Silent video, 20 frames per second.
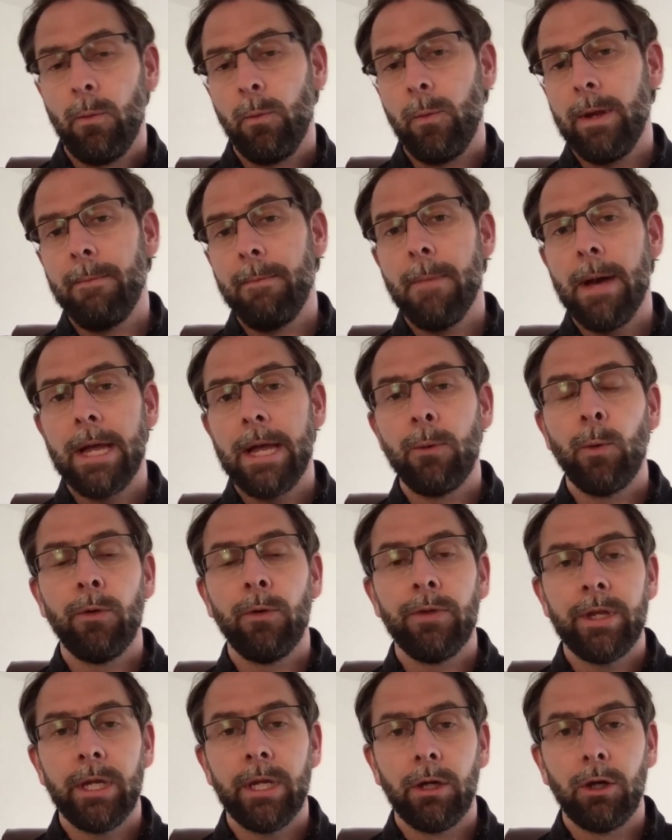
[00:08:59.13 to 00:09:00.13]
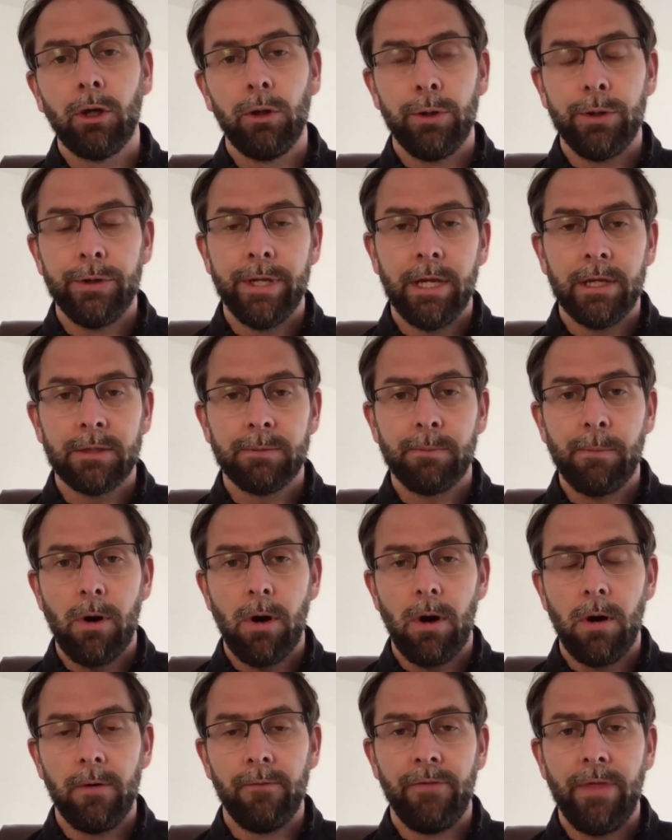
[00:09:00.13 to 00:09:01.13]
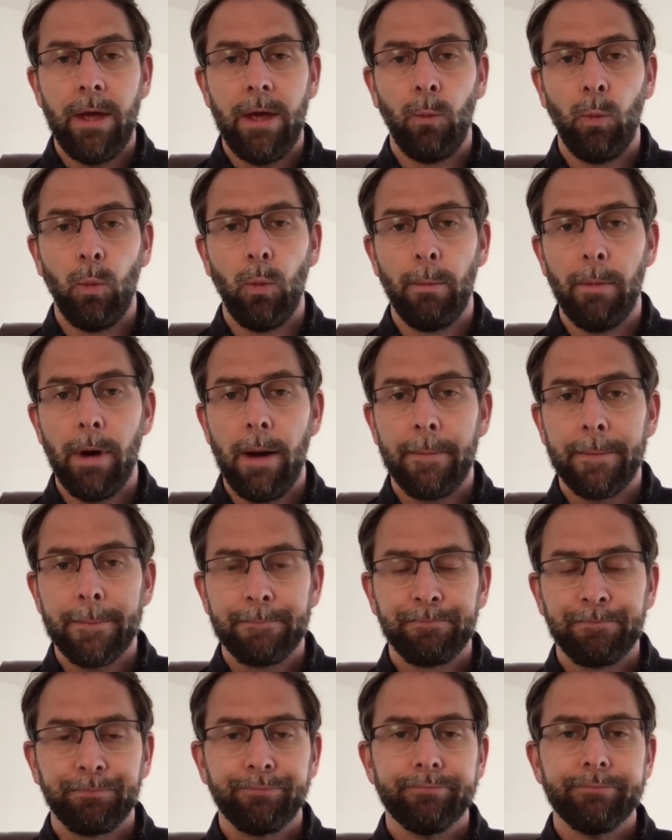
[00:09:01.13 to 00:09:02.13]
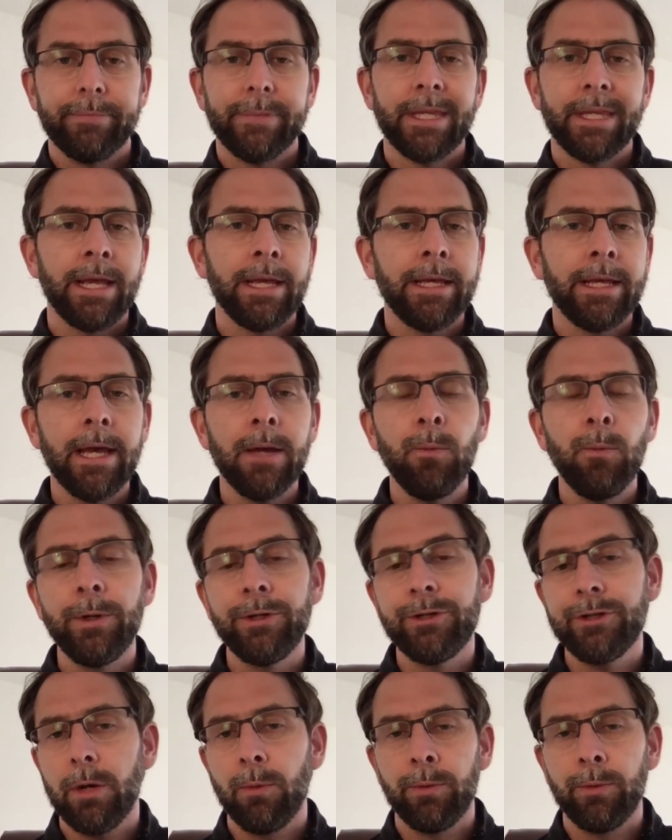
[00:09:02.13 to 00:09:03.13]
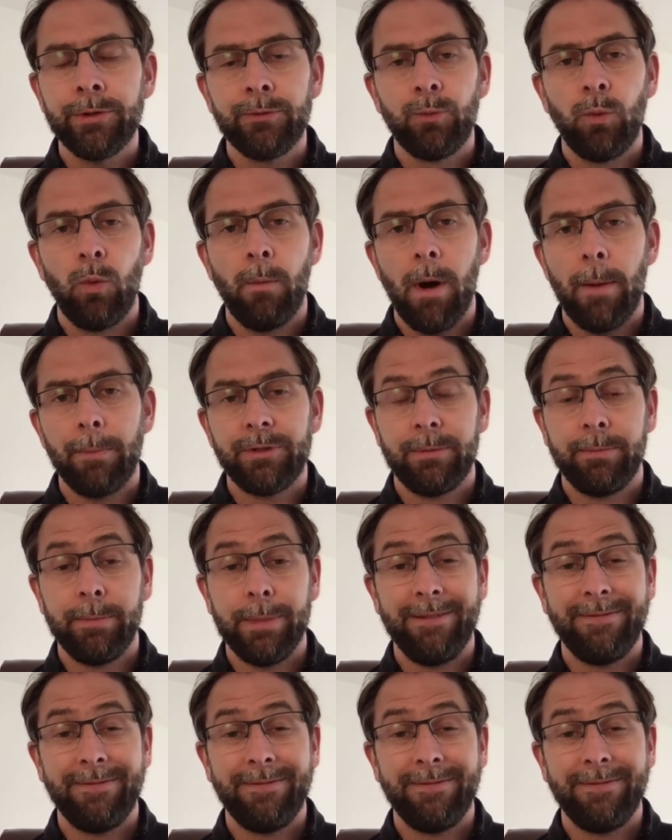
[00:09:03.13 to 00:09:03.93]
we may well then include it as part of their warm-up. Again, we don't want this warm-up to be